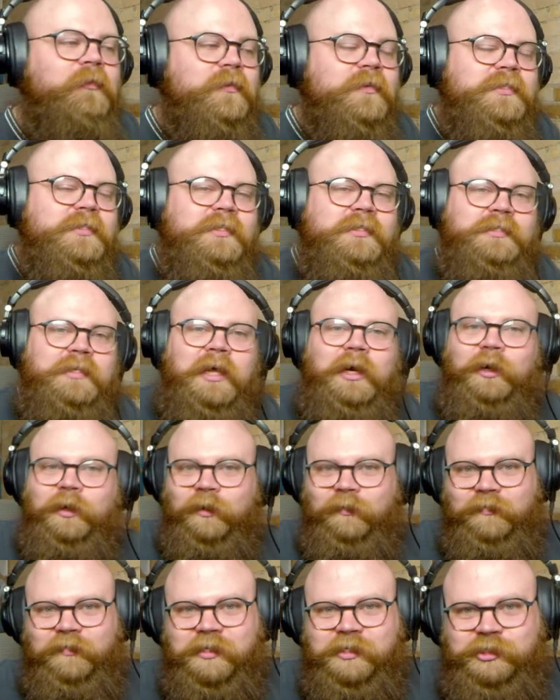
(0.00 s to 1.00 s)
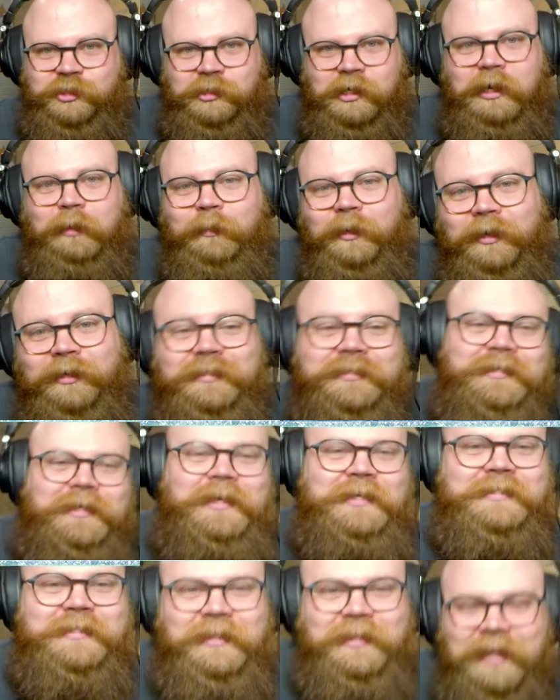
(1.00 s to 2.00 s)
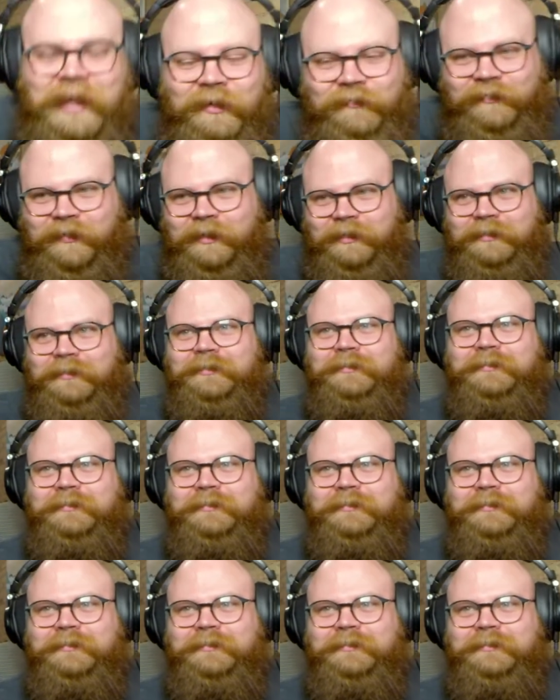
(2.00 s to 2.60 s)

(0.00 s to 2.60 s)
is the center of this drama. Isn't that fun?